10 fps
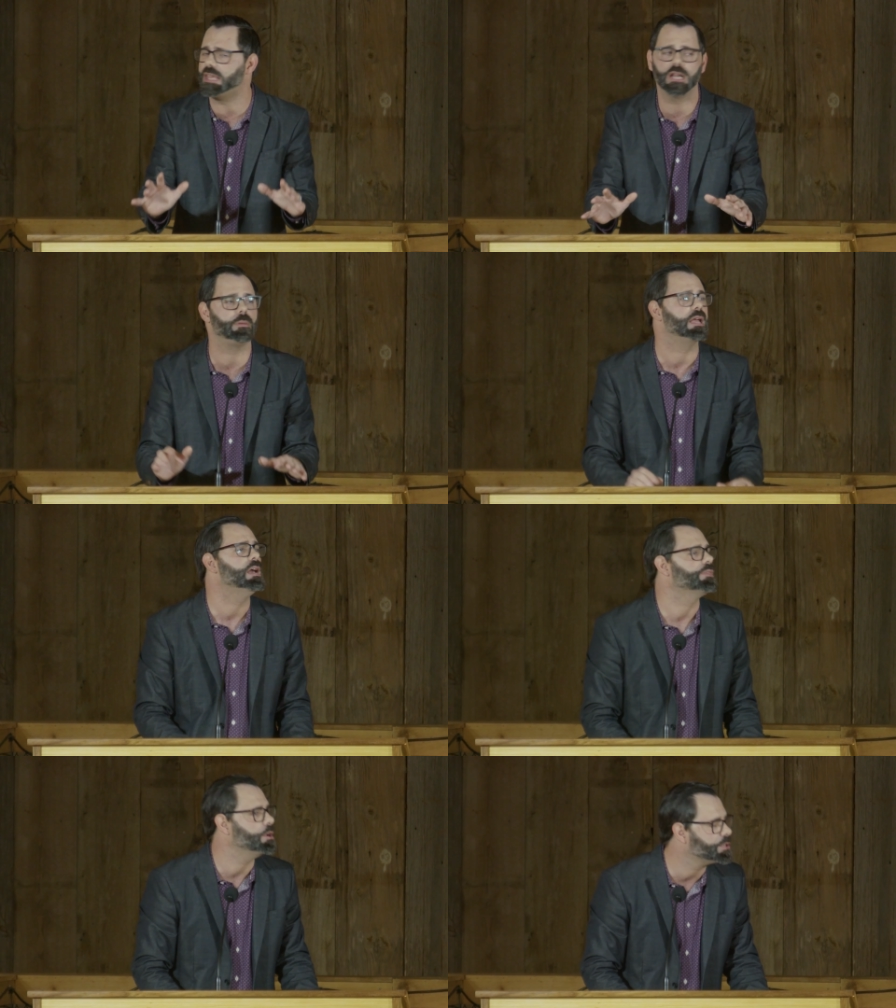the enemy.
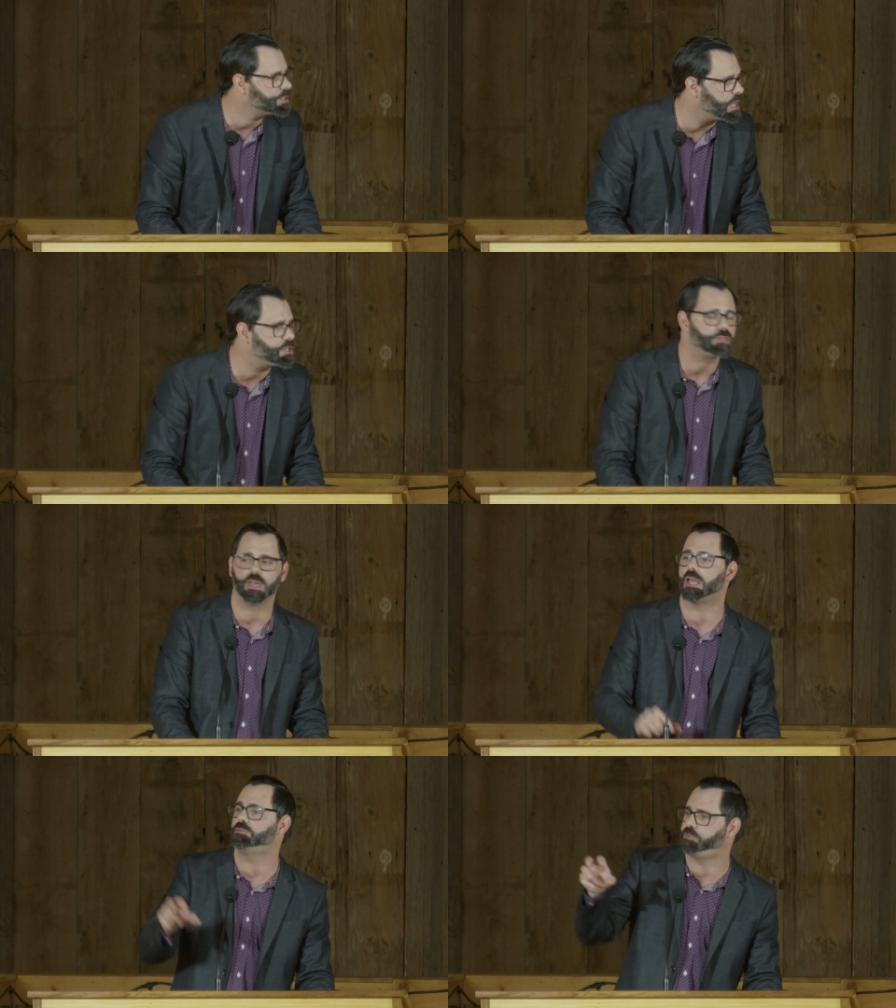There is such a
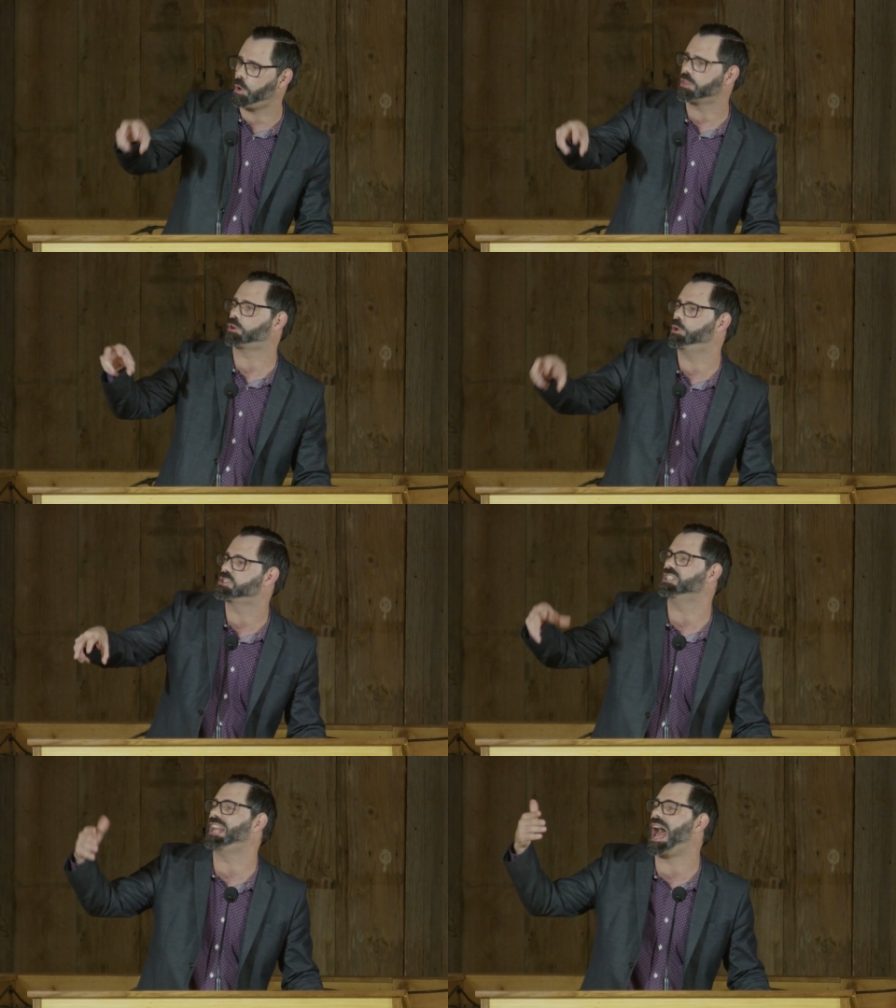thing for the
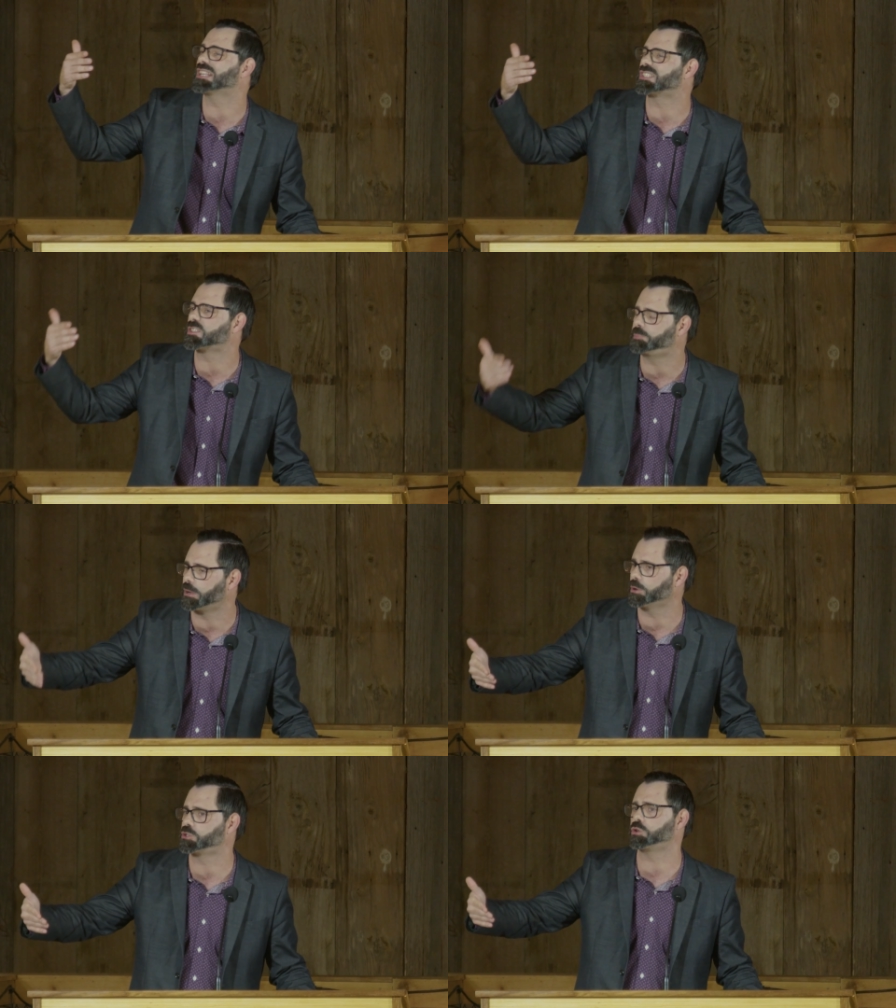Christian as
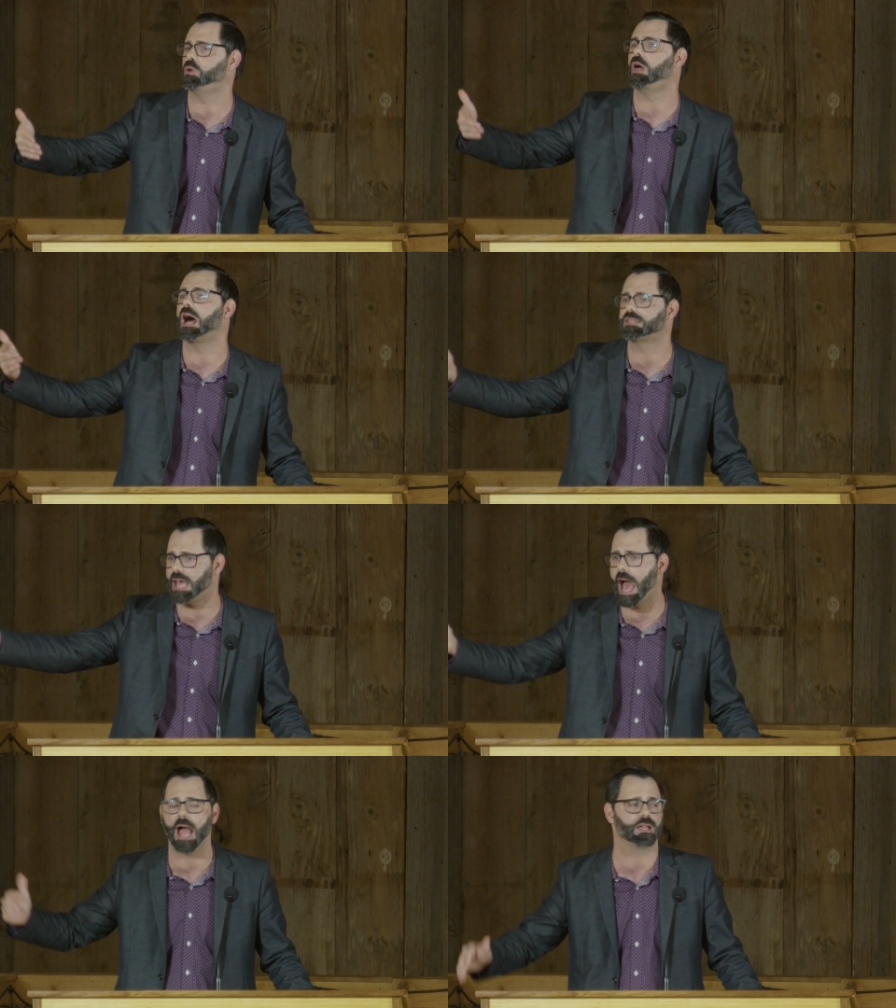spiritual
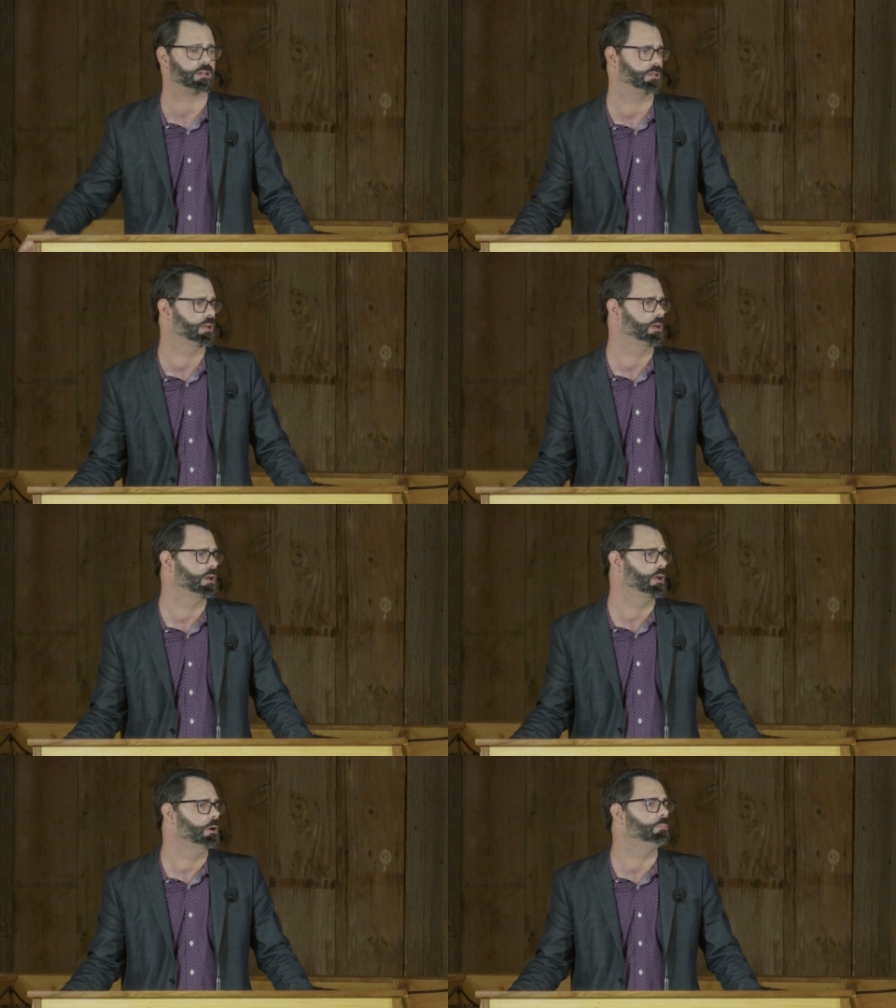attack.
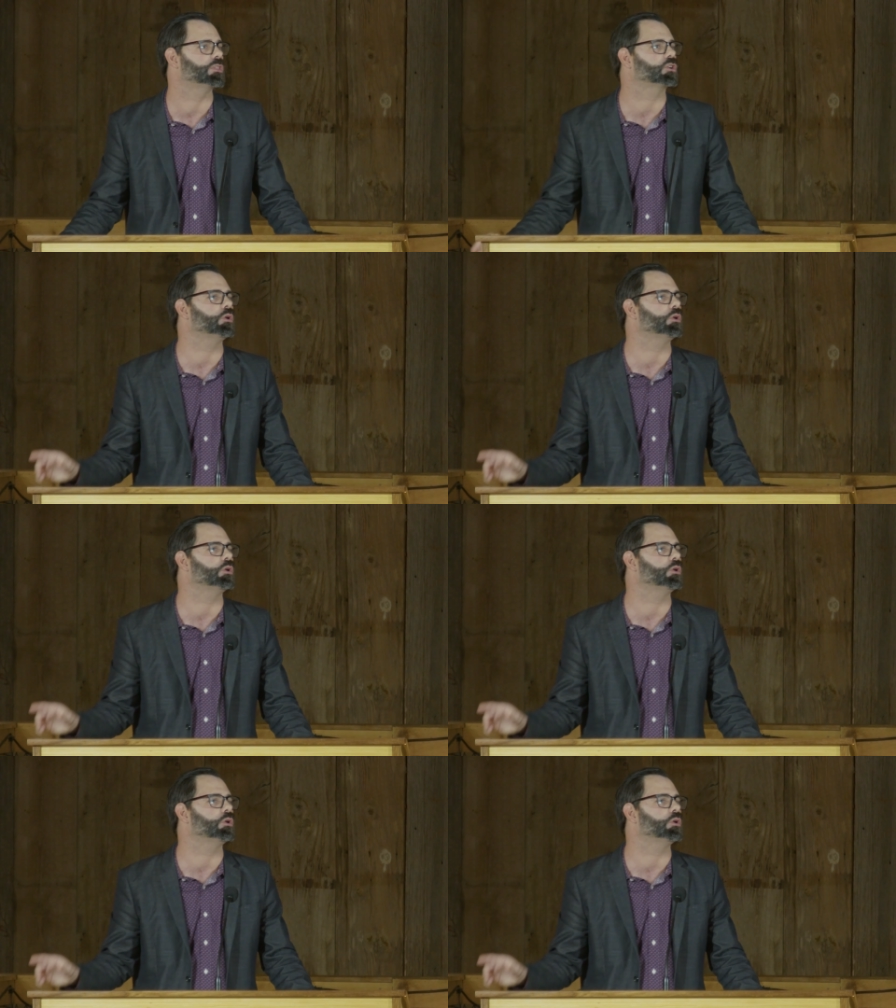But the